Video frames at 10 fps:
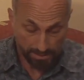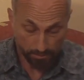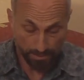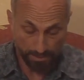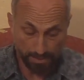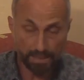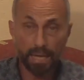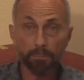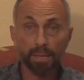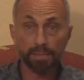to begin
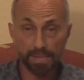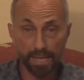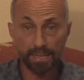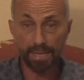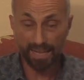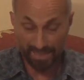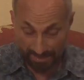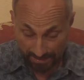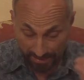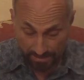and maintain a
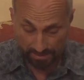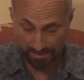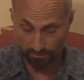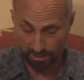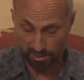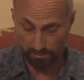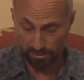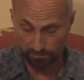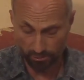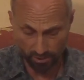cleansing
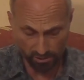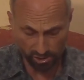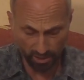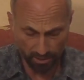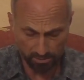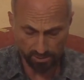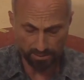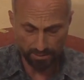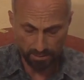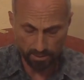regimen for our child so
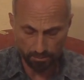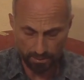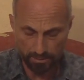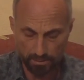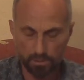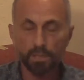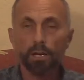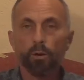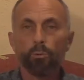that little by little